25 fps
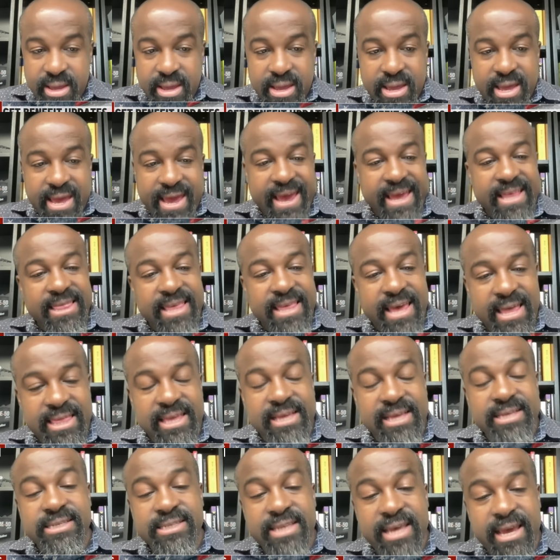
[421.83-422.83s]
And then the
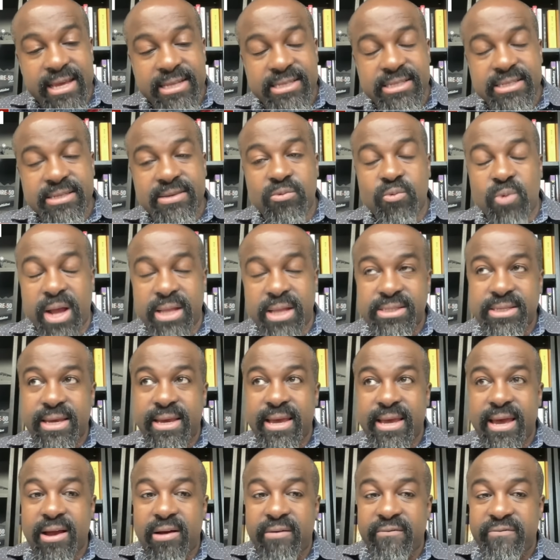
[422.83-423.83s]
states, once they
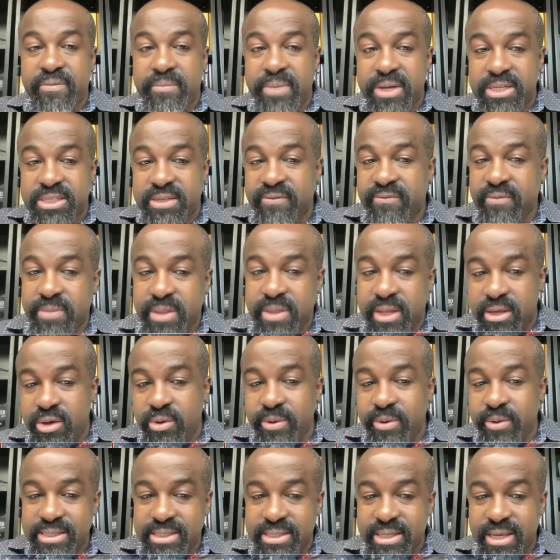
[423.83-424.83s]
get confirmation from the
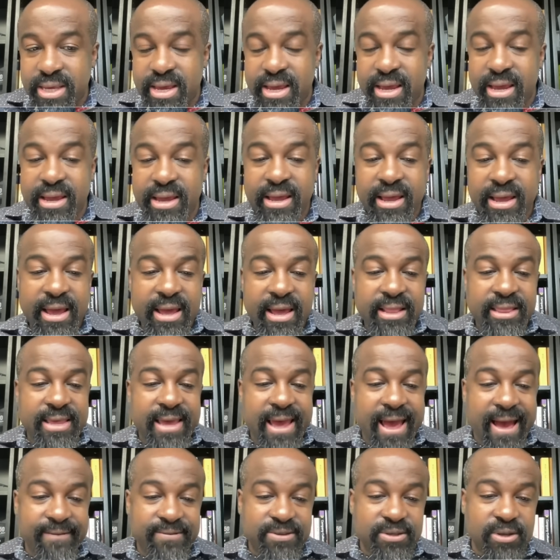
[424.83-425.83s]
USDA, they
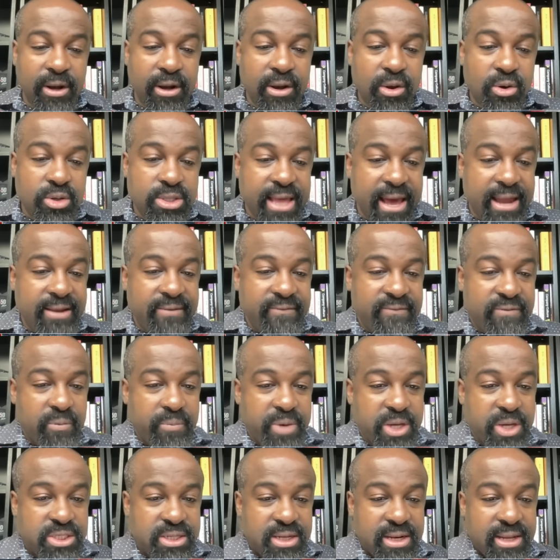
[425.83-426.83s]
have to load that
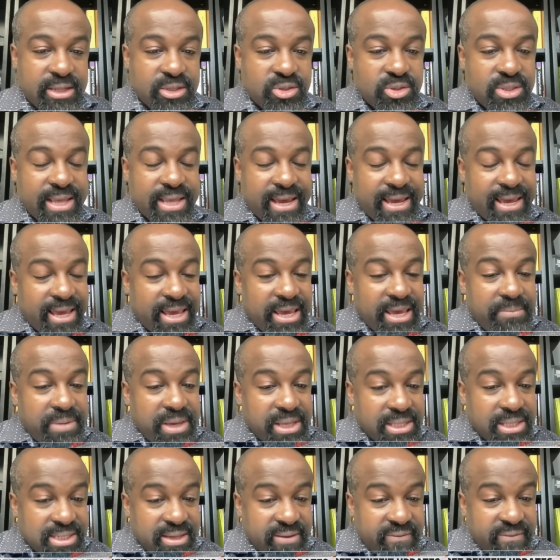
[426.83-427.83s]
information into the
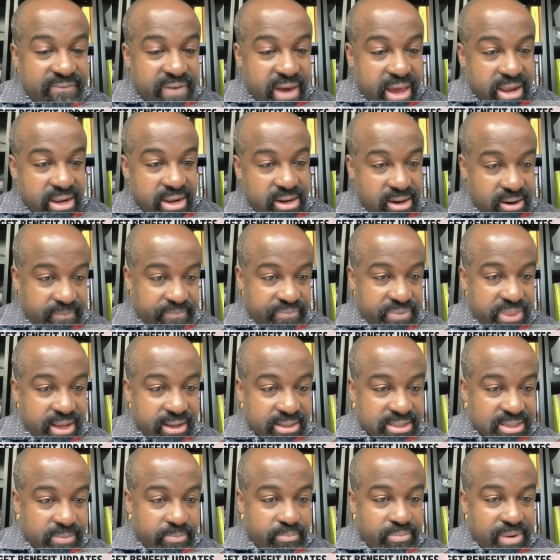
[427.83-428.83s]
EBT vendor.
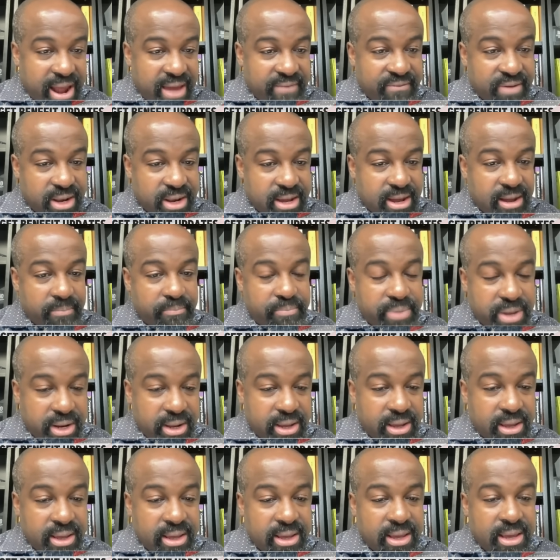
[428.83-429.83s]
There's a private
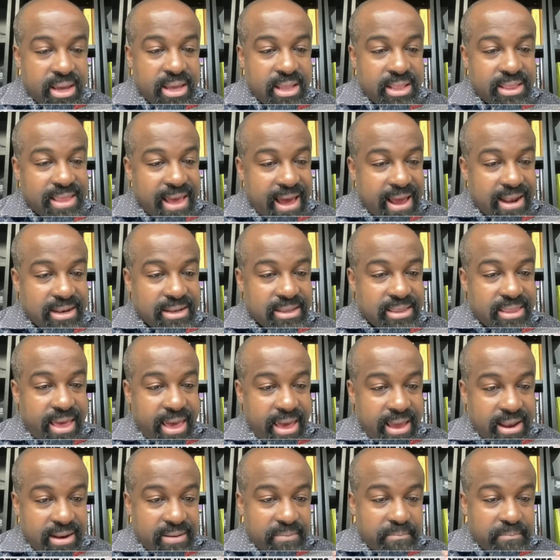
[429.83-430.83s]
company that
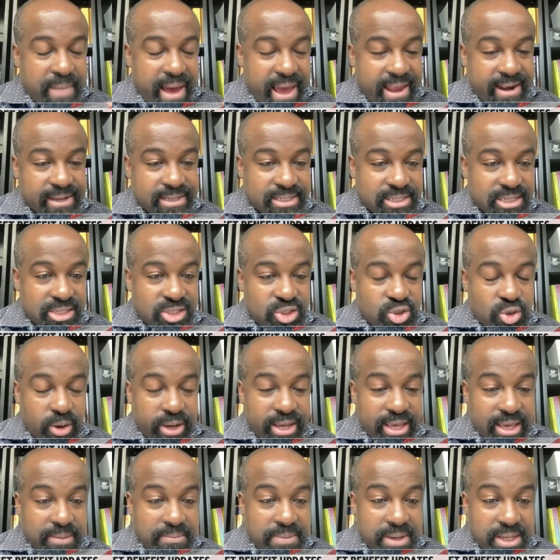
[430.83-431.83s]
then manages your
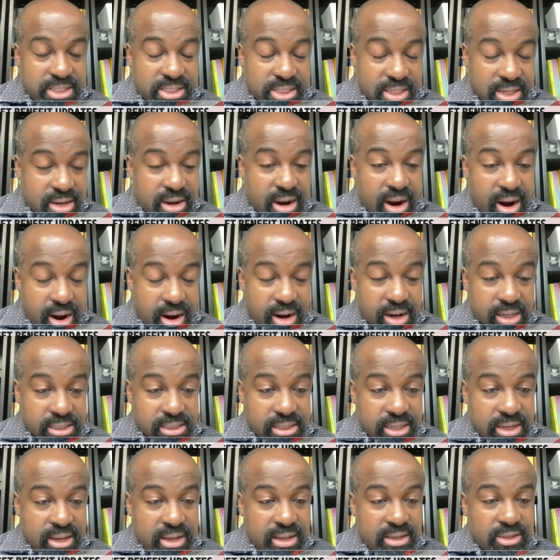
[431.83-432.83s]
EBT card.
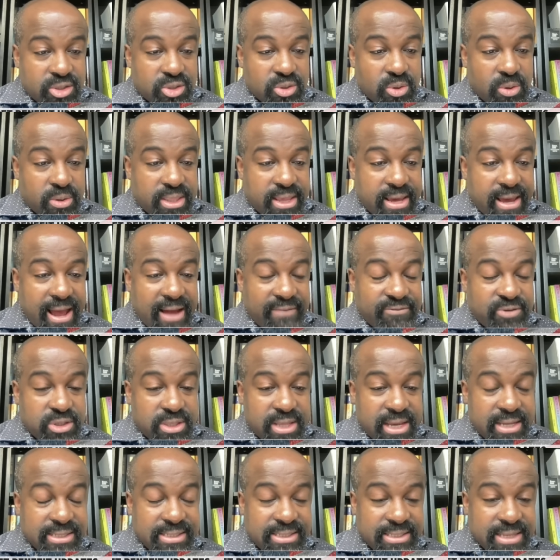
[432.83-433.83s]
So they have to
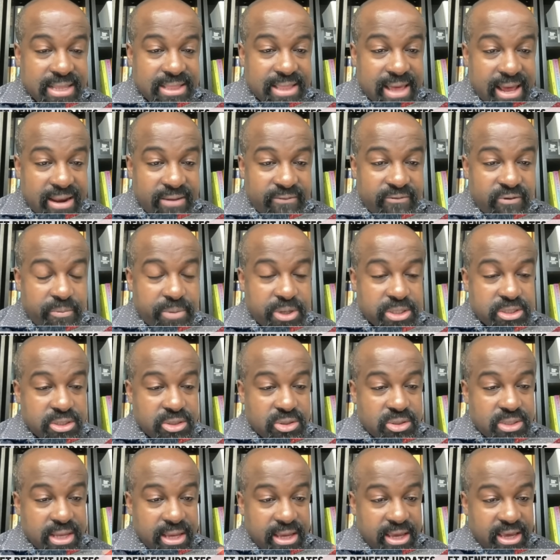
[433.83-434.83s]
then send that information to
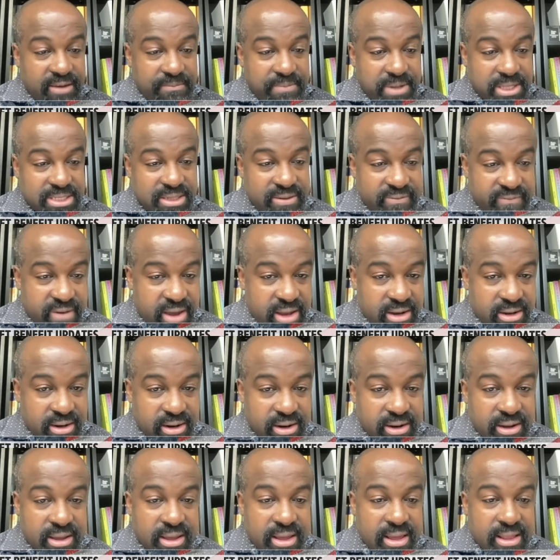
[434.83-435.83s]
the EBT
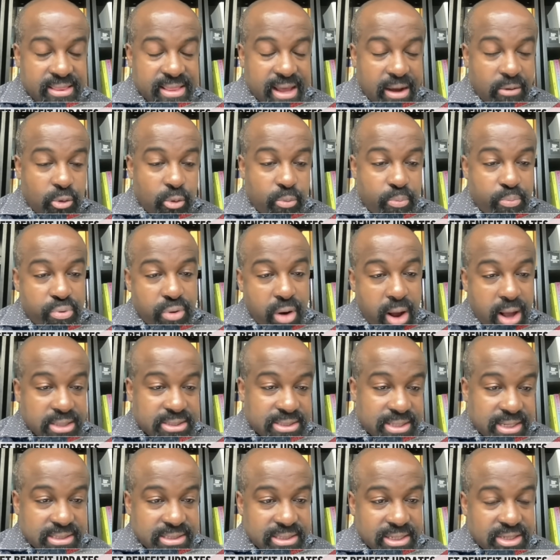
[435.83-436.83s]
vendor that will
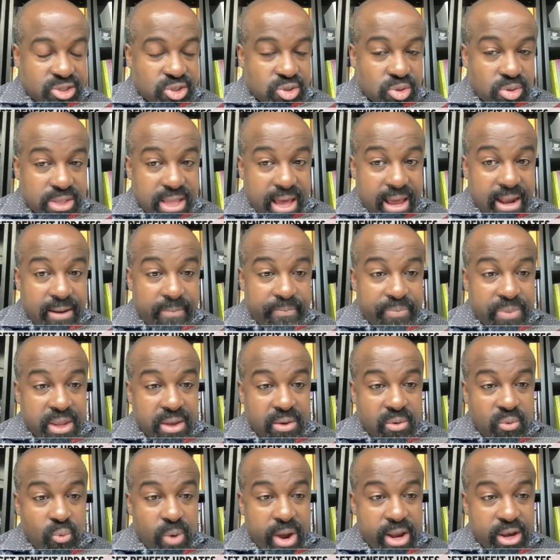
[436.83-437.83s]
process it so that
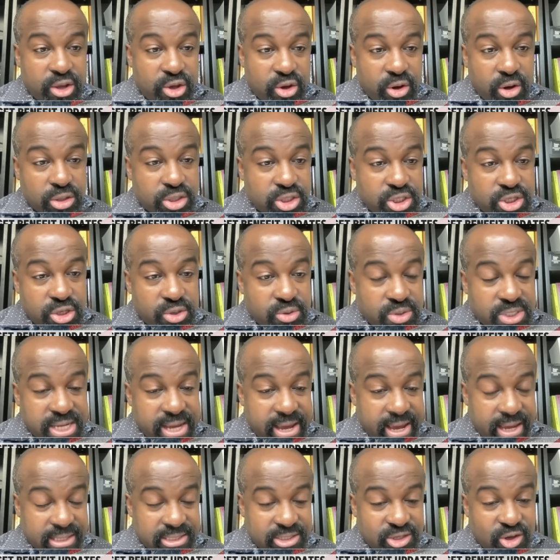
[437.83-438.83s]
when your due
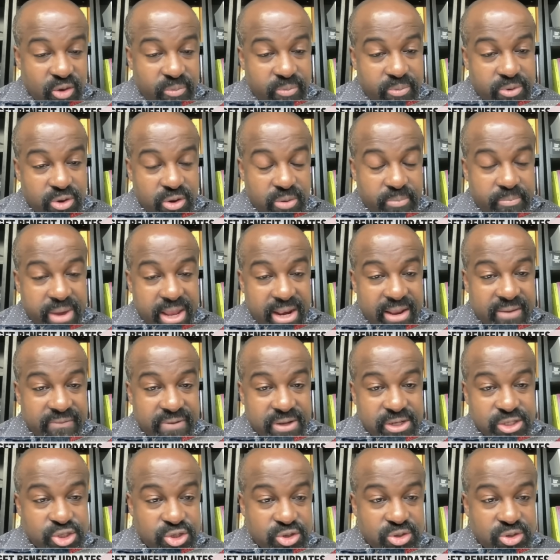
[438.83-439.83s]
date, your
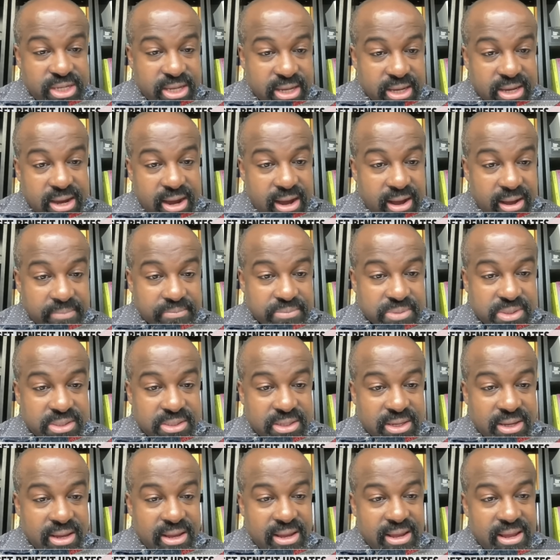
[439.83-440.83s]
benefit due date comes,
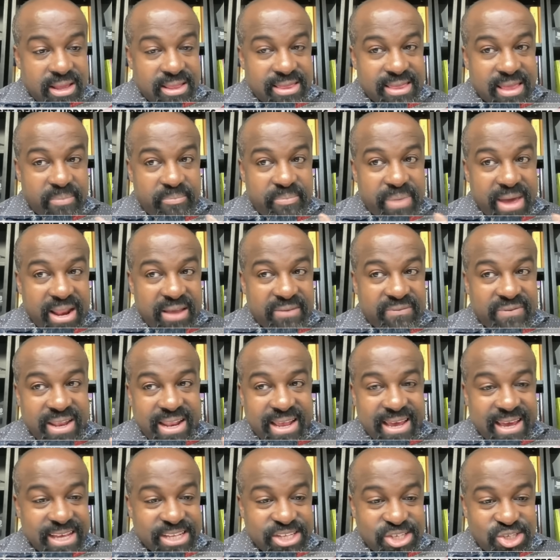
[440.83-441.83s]
the benefit
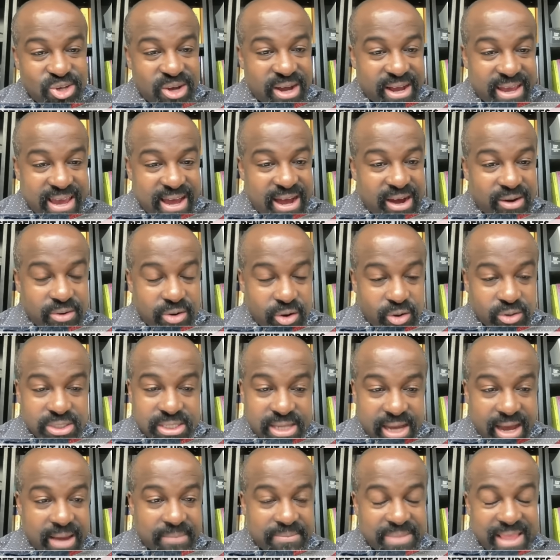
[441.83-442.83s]
hits your account on
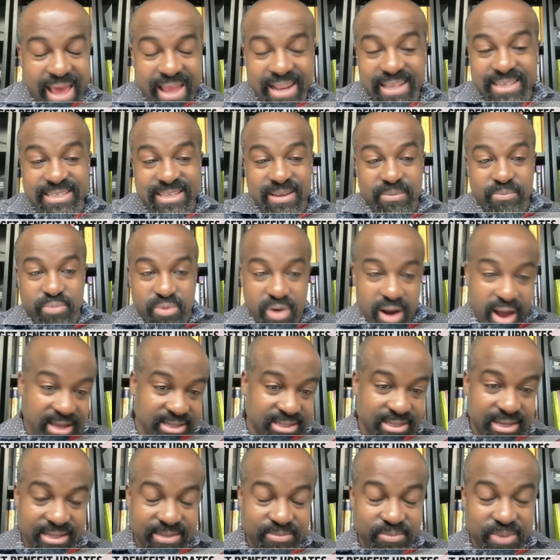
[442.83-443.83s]
time. That is the
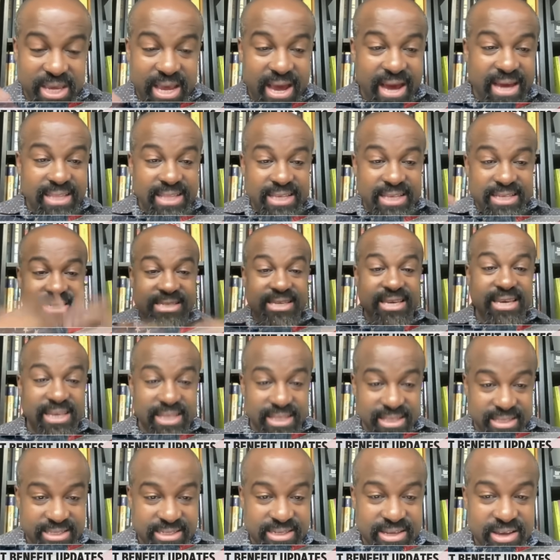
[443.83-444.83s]
process behind the
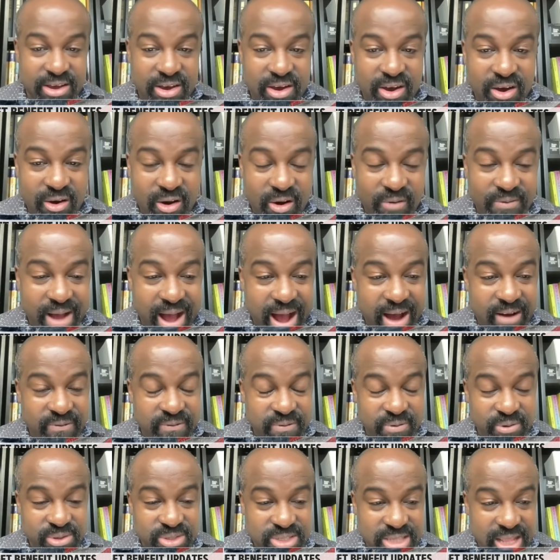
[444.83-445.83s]
scenes of how
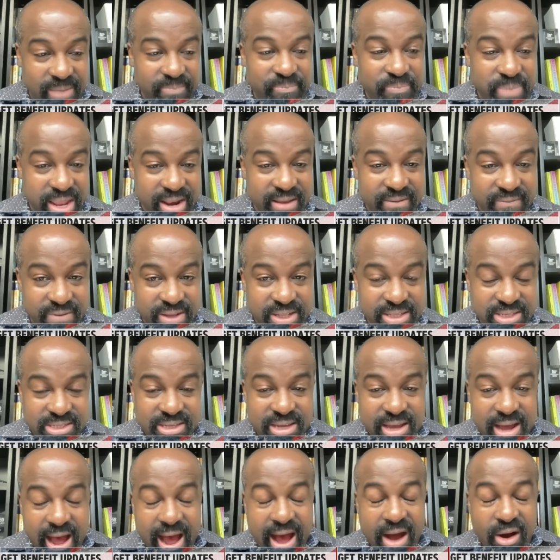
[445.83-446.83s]
food stamp benefits
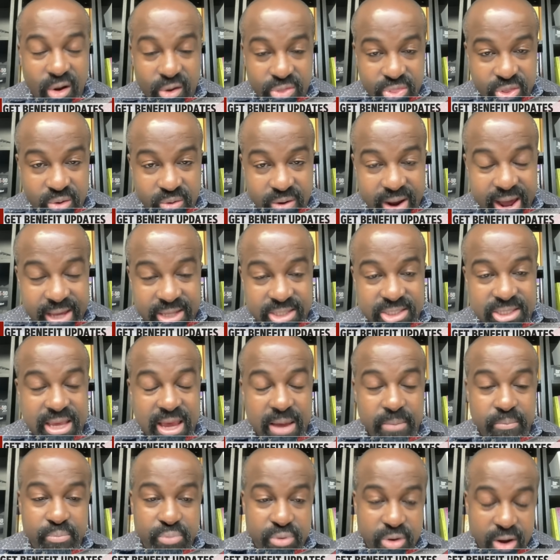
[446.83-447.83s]
are authorized
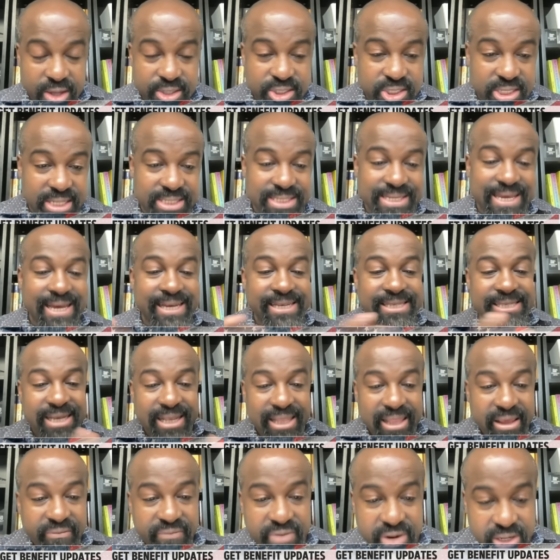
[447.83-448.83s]
and processed and
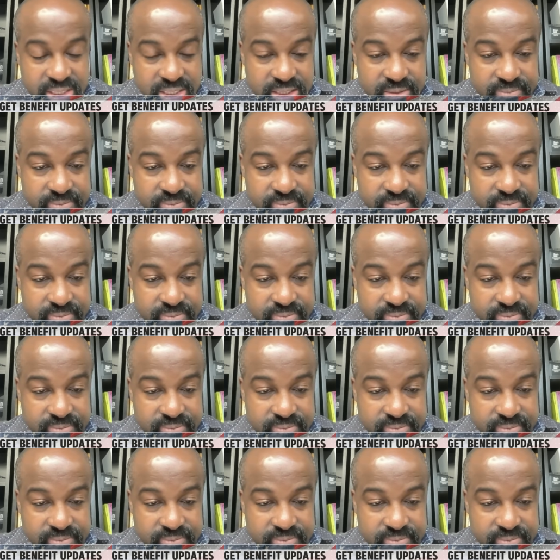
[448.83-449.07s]
delivered.